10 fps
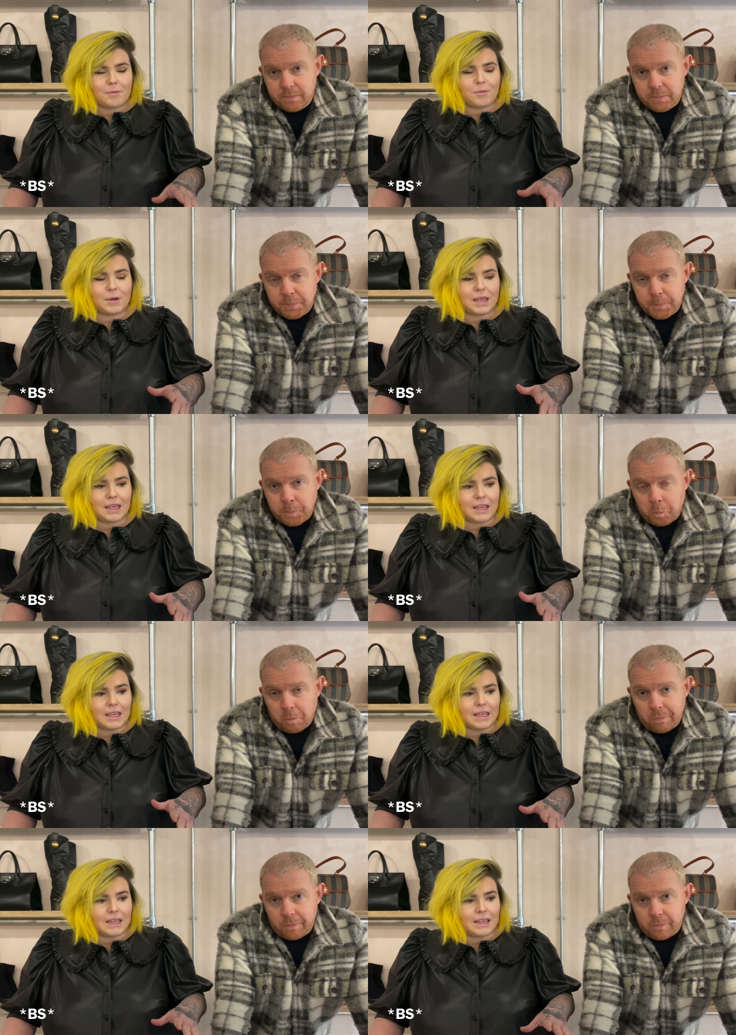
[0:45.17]

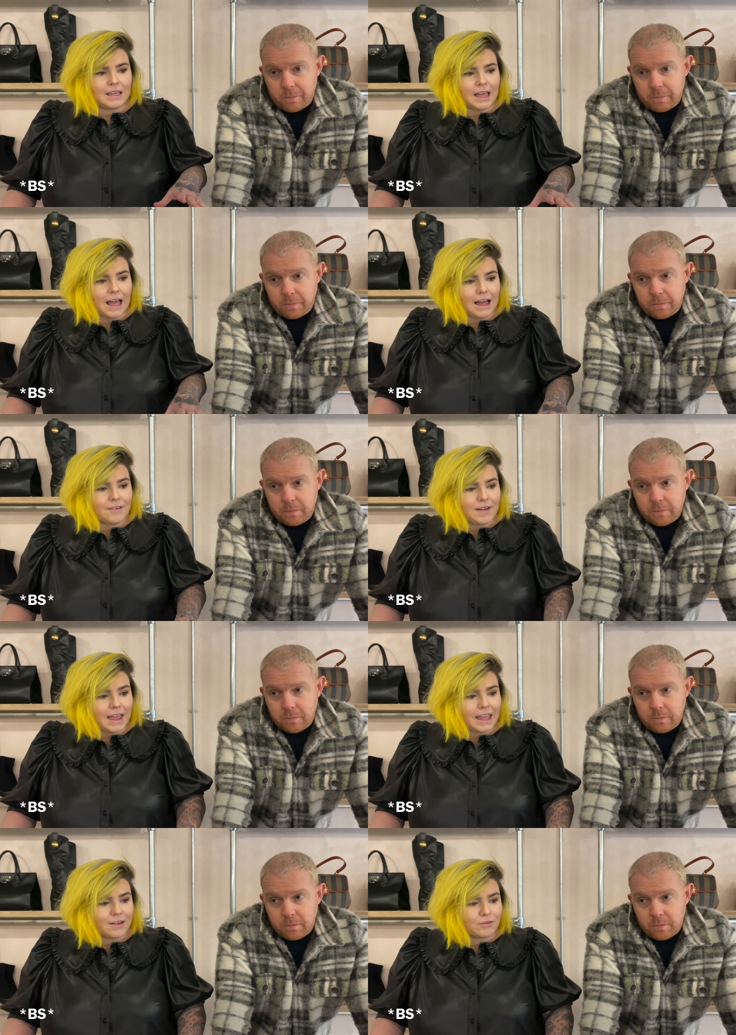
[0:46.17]
Speaker 1: We have
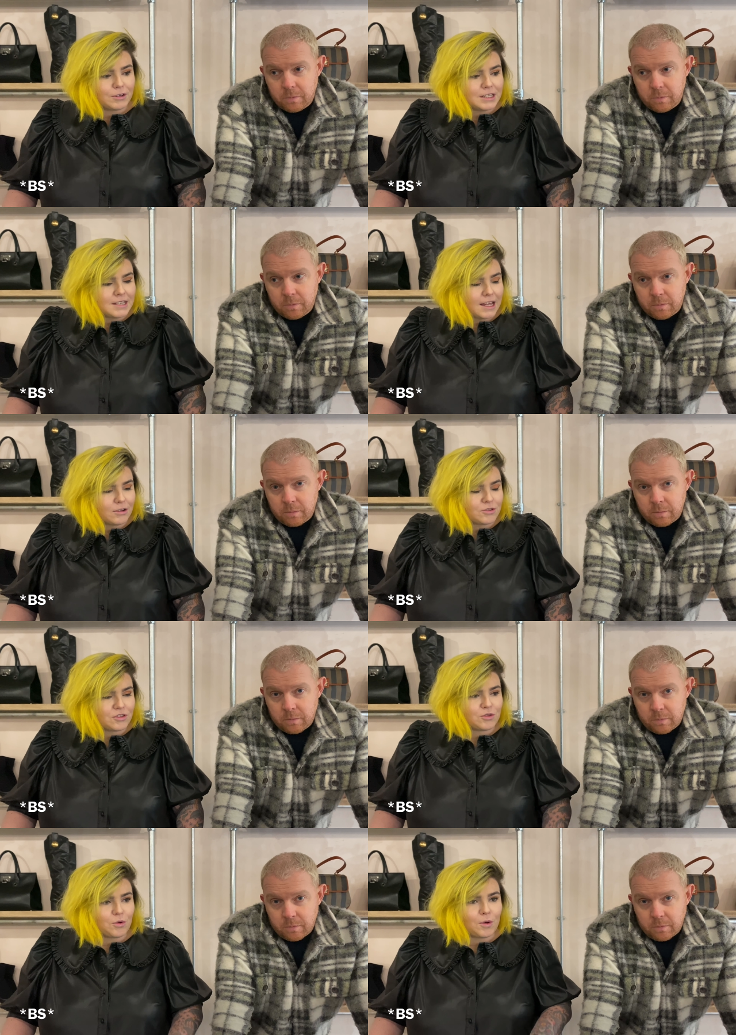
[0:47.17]
a retail
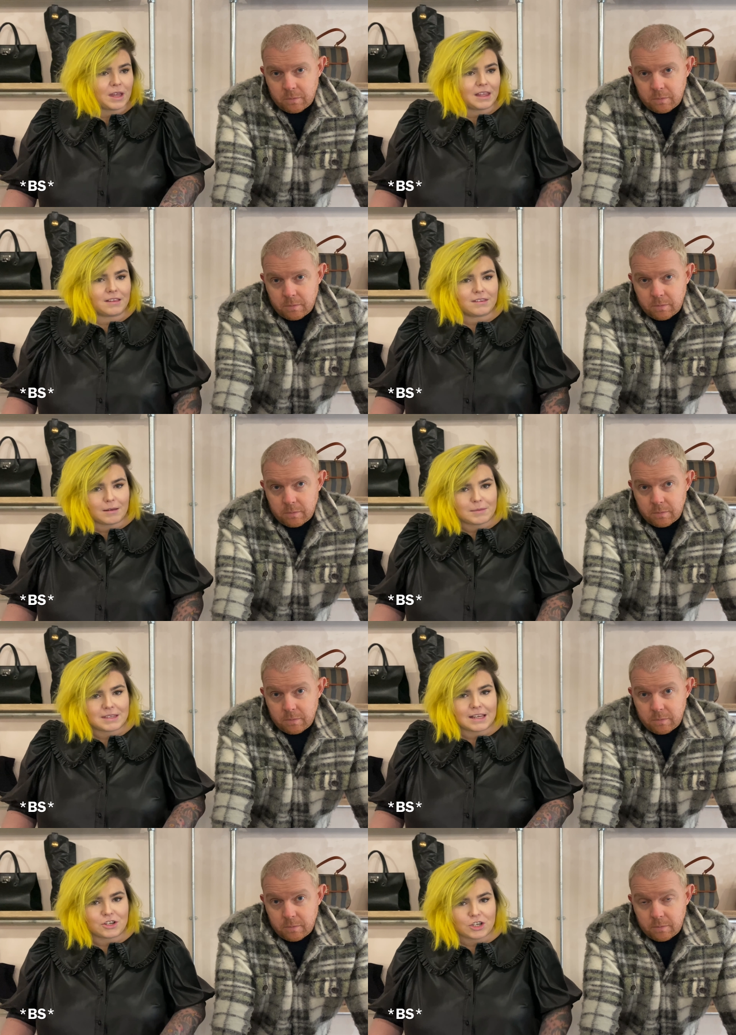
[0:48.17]
store in
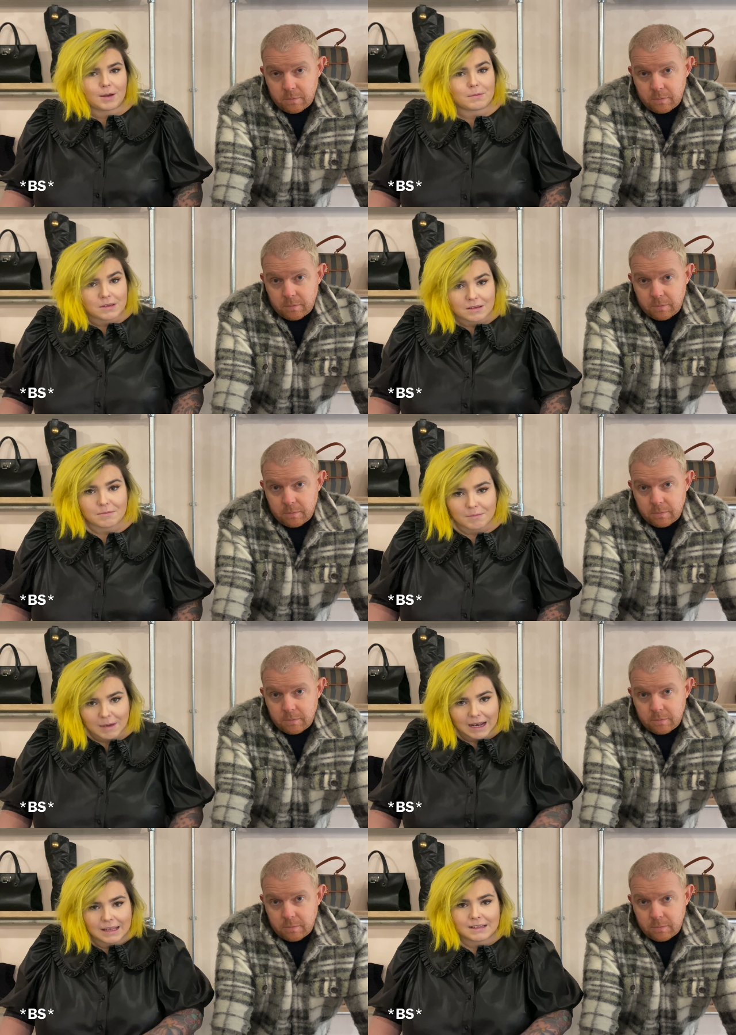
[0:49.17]
Somerset, Shepton
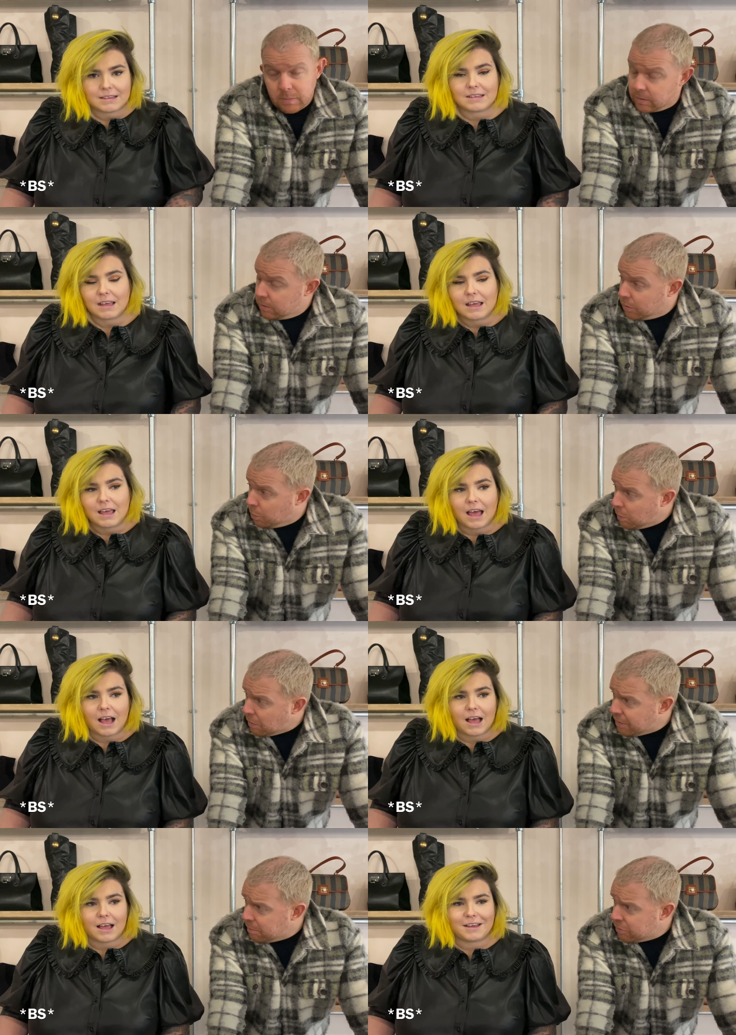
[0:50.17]
Mallet.
Speaker 2: Well,
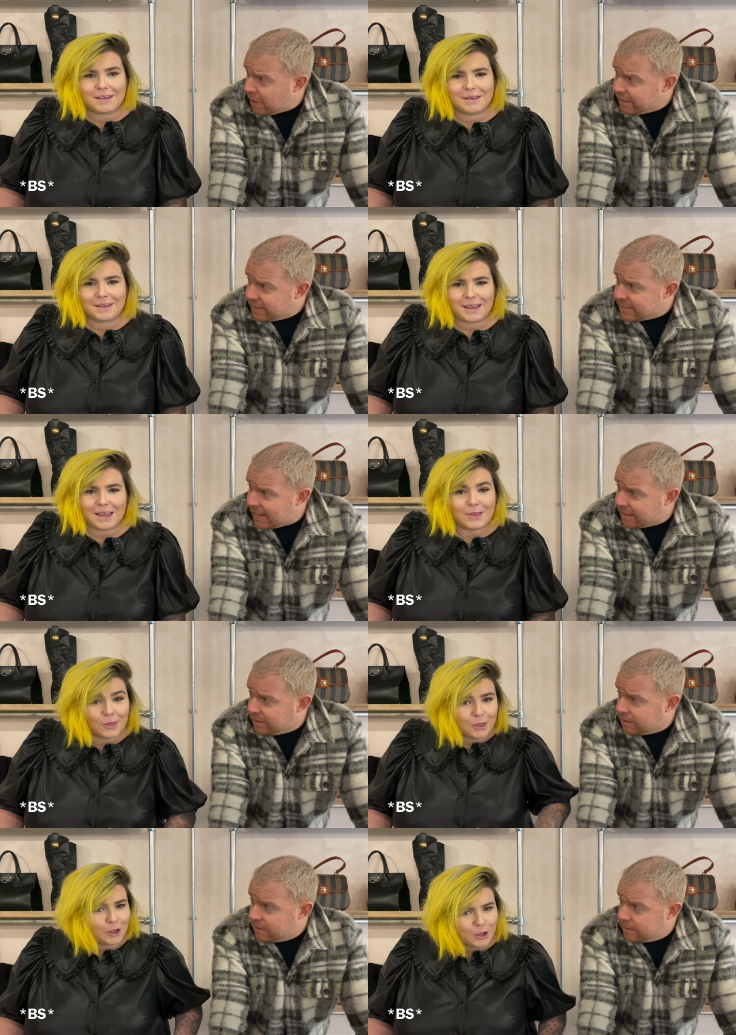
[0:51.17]
we're filming right this
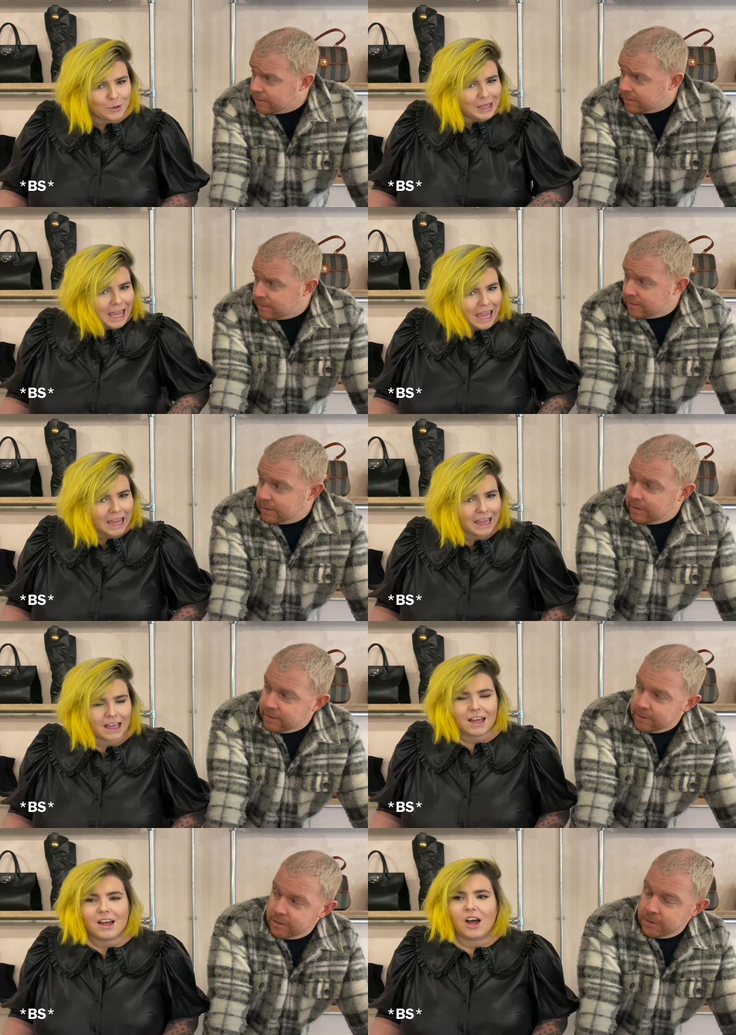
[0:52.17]
second. In the UK.
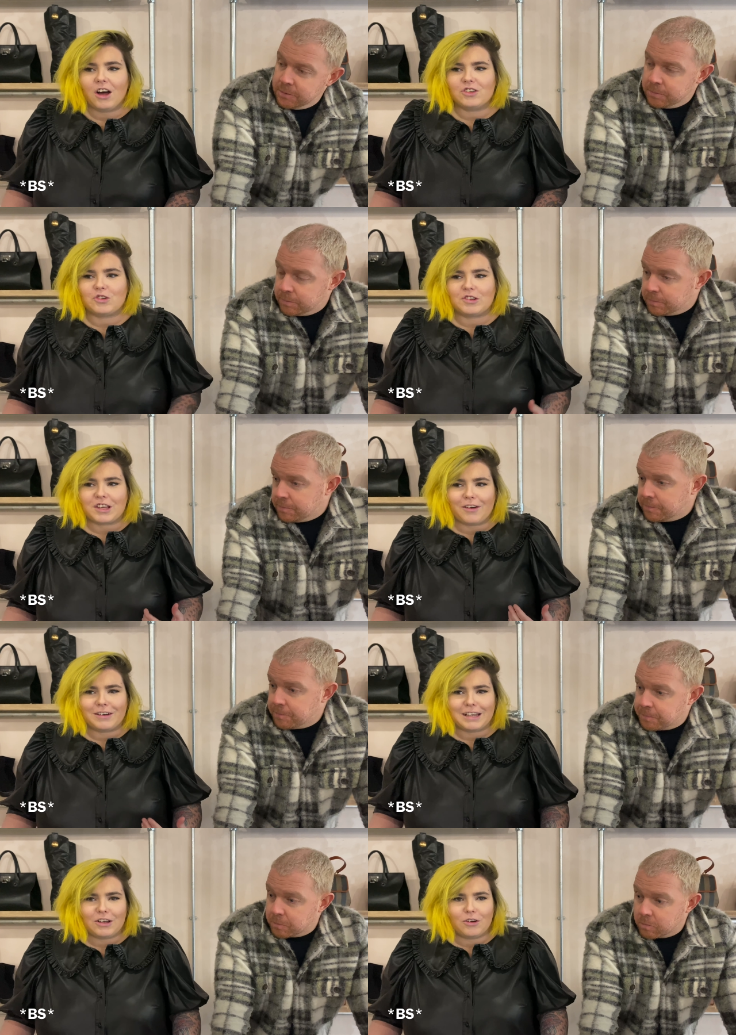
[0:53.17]
Speaker 1: Our store is
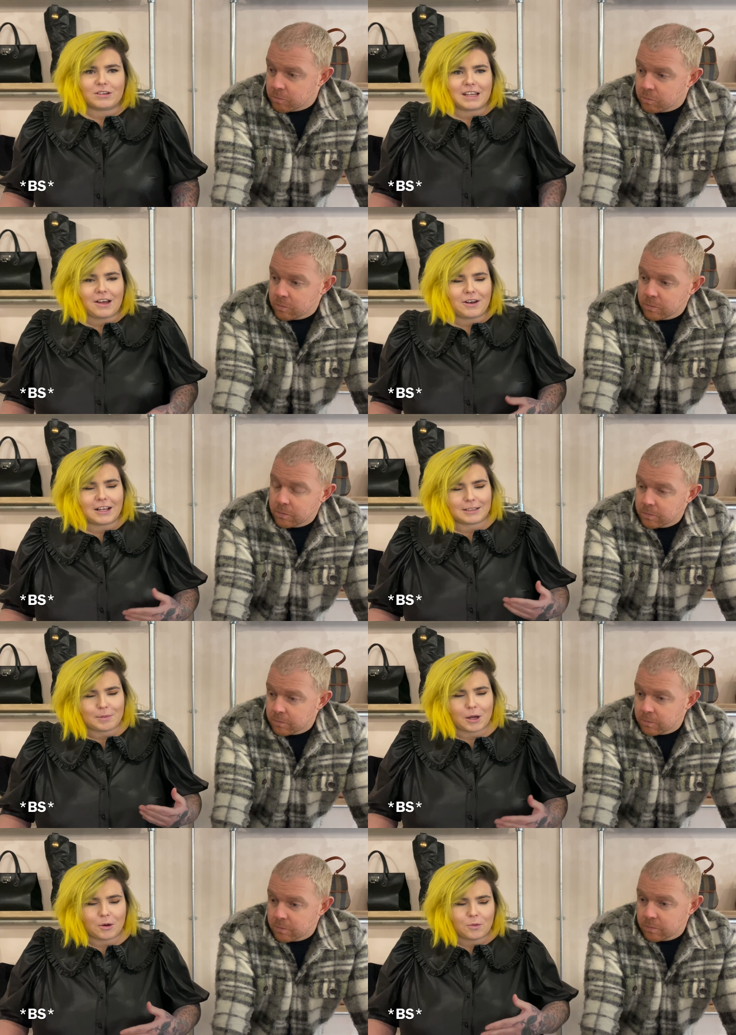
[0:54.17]
currently in lockdown, as
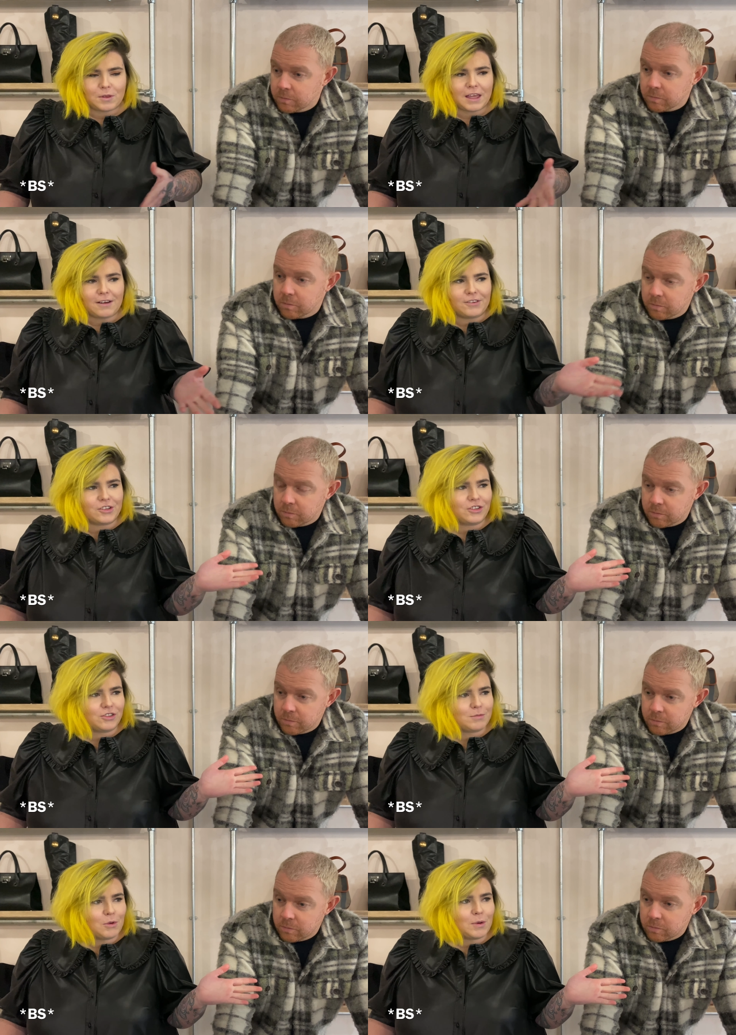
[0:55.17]
per all the other small